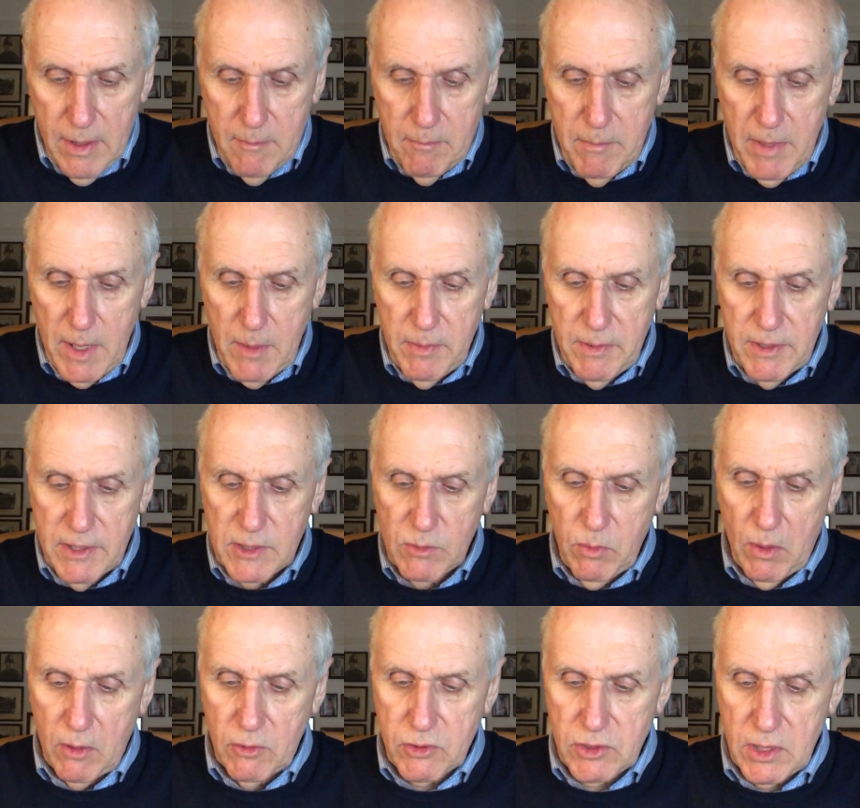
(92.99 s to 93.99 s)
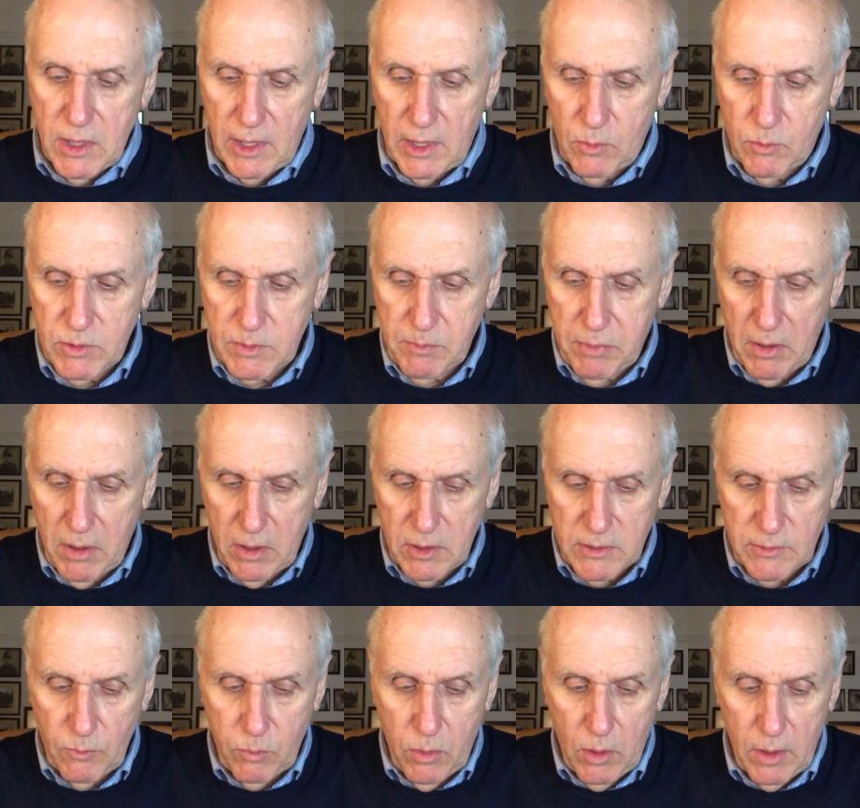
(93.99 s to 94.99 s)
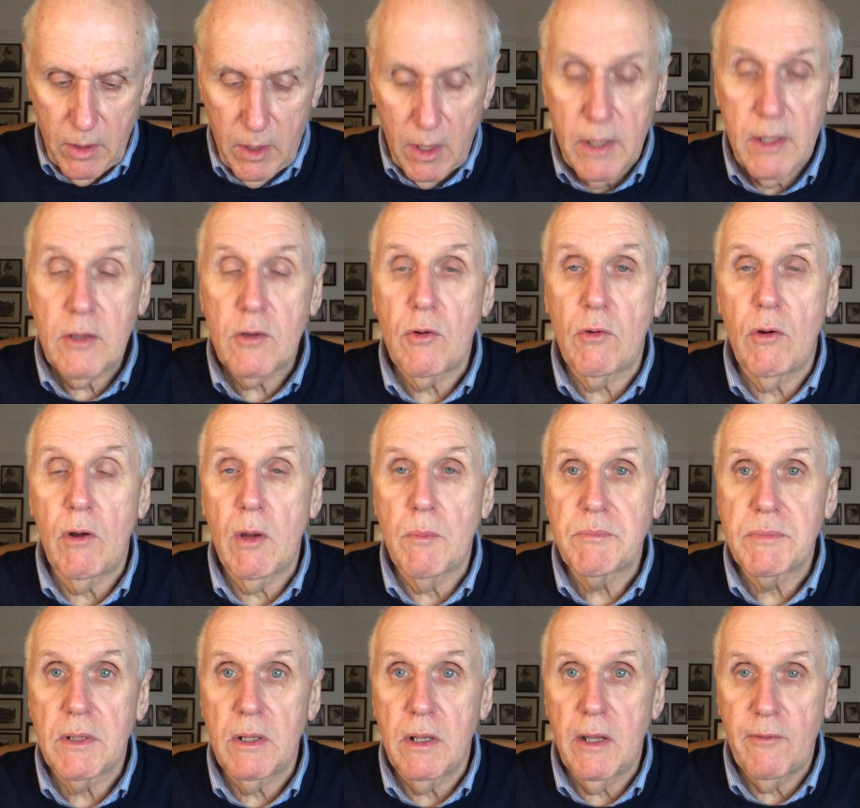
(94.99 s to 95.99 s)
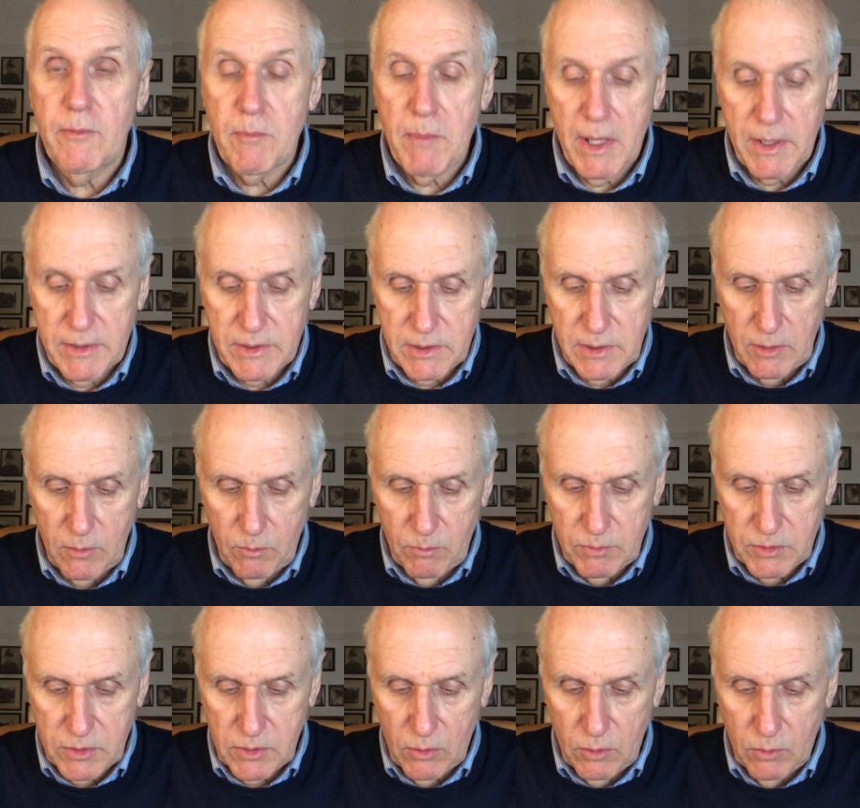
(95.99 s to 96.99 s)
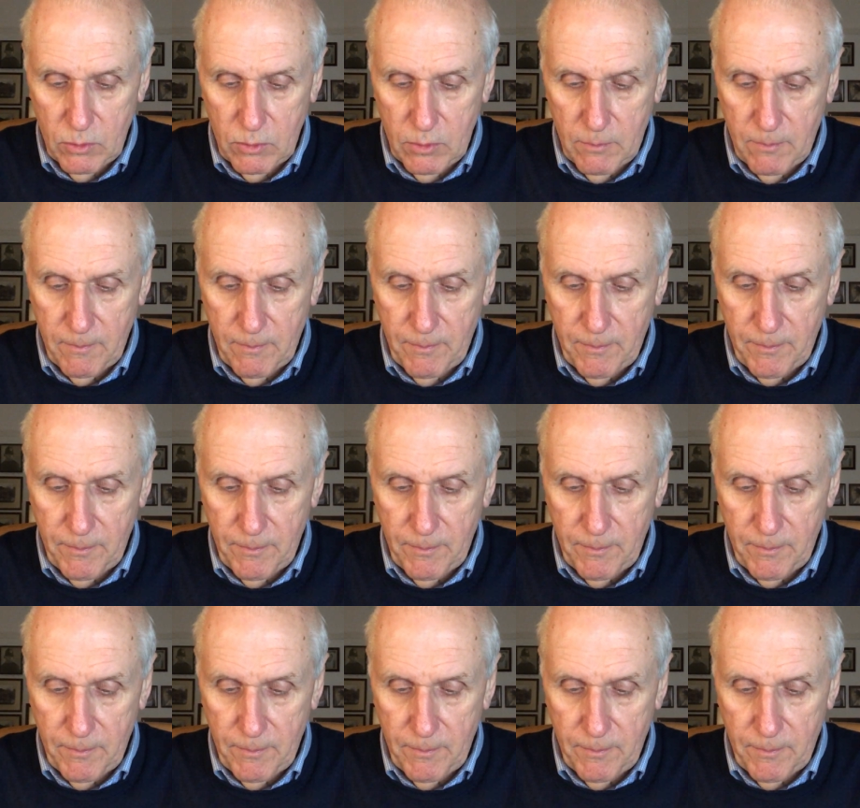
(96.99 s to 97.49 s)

Maybe this Welsh link was part of why I grew up to love maths in school.